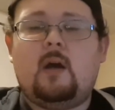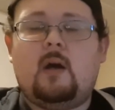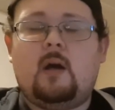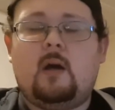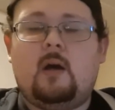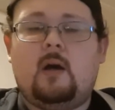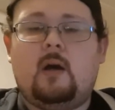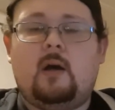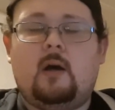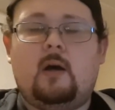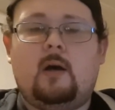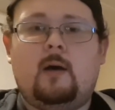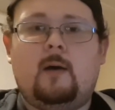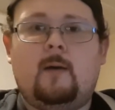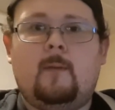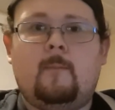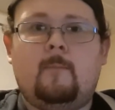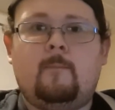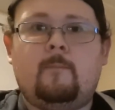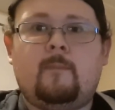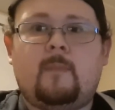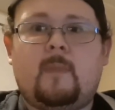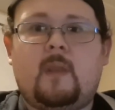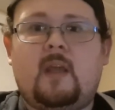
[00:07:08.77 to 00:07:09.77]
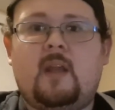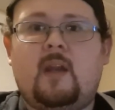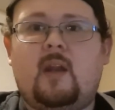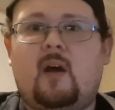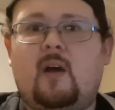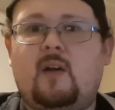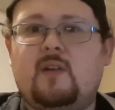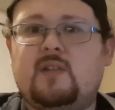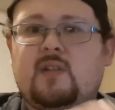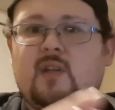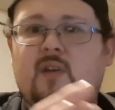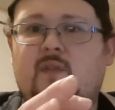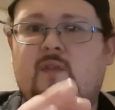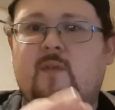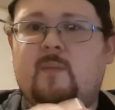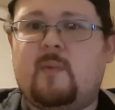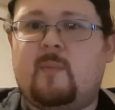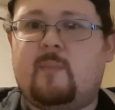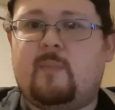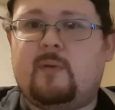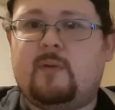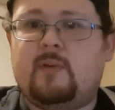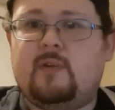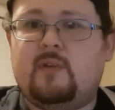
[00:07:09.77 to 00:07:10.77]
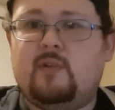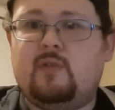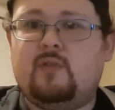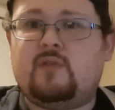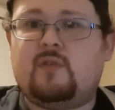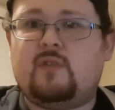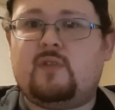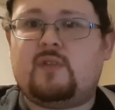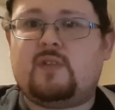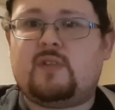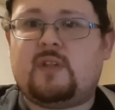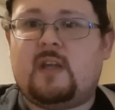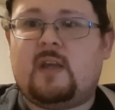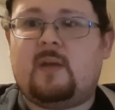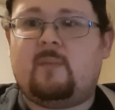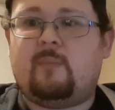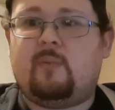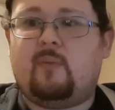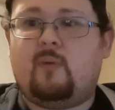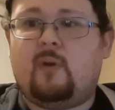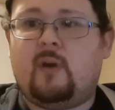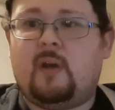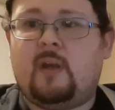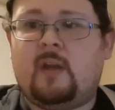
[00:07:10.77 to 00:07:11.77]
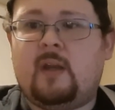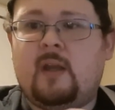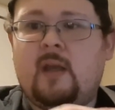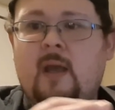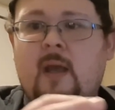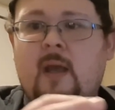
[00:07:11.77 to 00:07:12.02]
And also from a producer standpoint,